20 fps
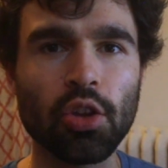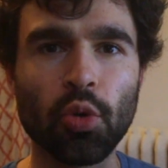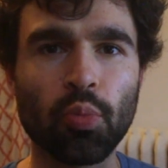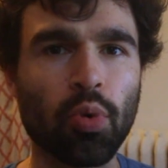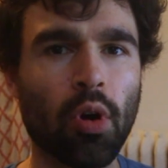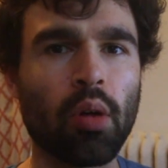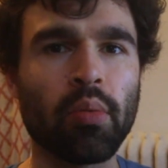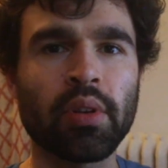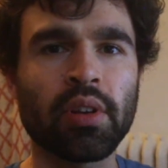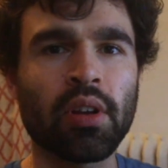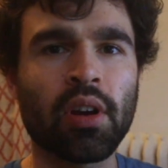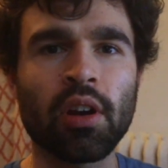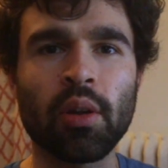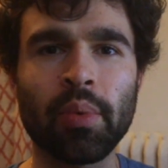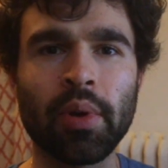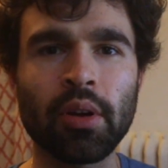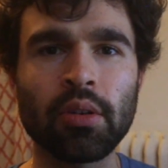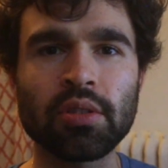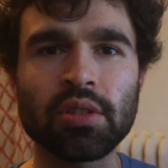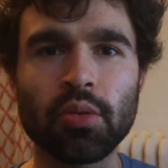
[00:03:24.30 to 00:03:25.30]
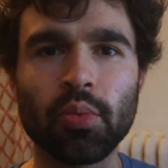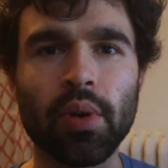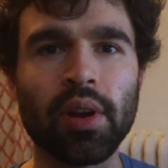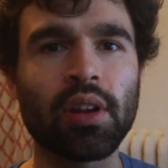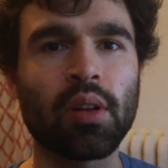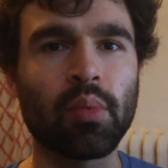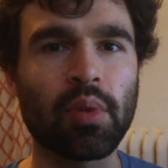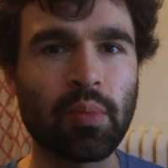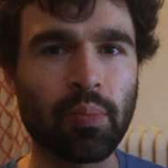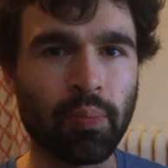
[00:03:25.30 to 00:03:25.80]
You're probably not about to
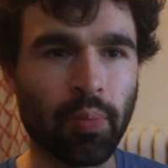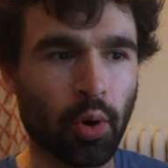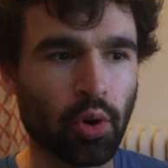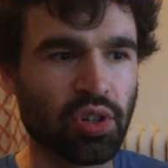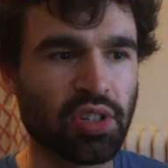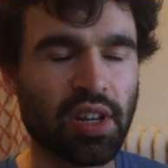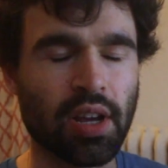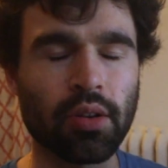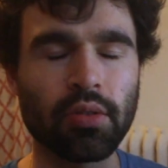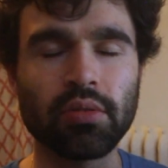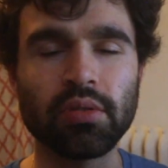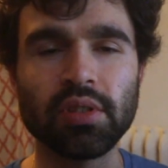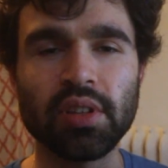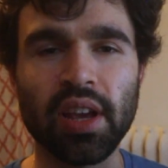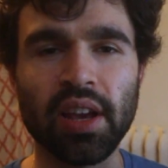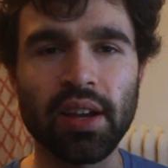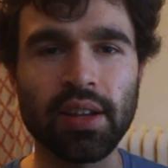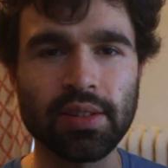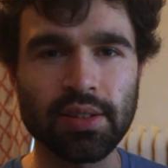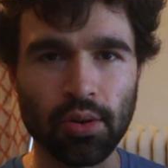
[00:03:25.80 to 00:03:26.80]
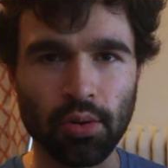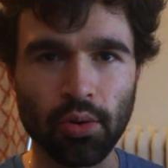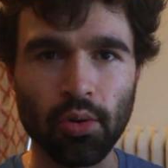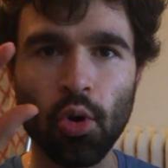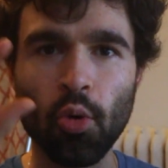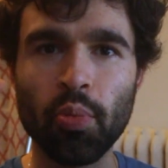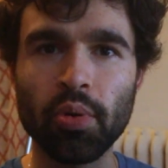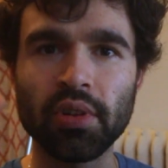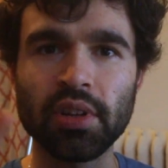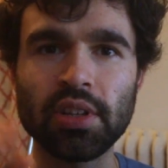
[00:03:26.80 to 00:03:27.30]
randomly burst out and dance or
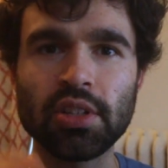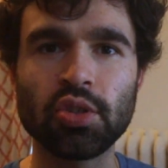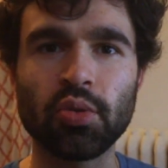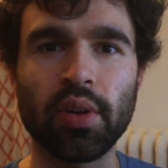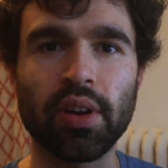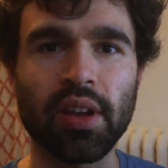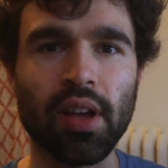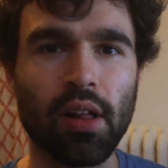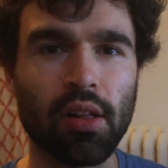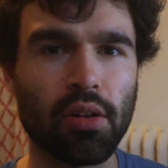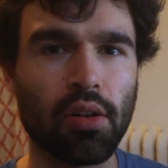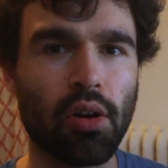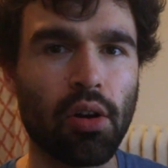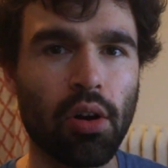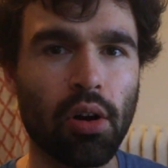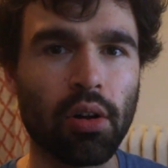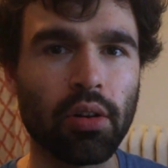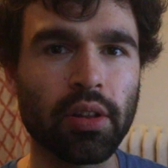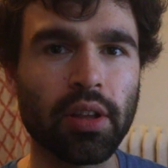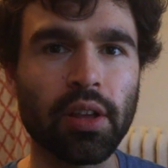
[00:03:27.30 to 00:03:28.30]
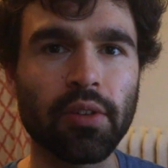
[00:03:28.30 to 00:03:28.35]
openly drink alcohol